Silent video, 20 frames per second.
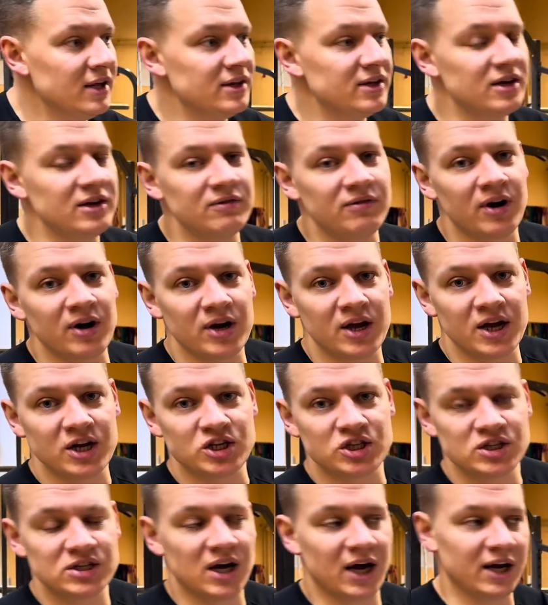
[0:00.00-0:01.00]
Then the
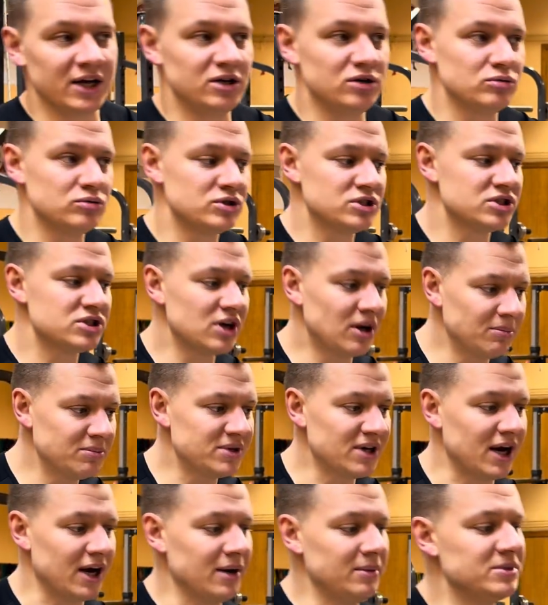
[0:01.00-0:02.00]
variation I use
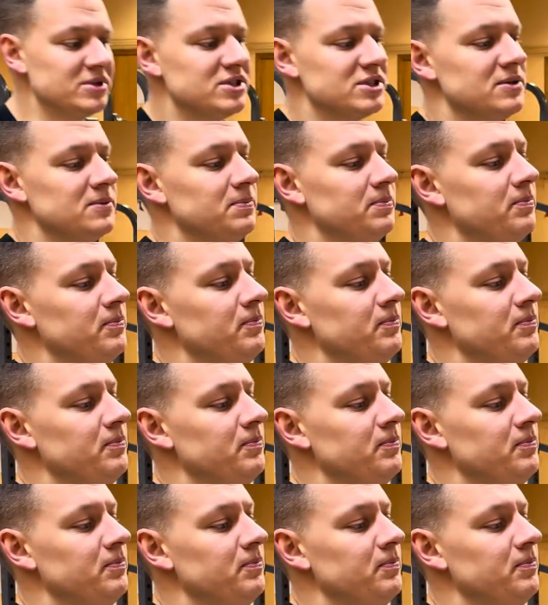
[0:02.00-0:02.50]
sometimes,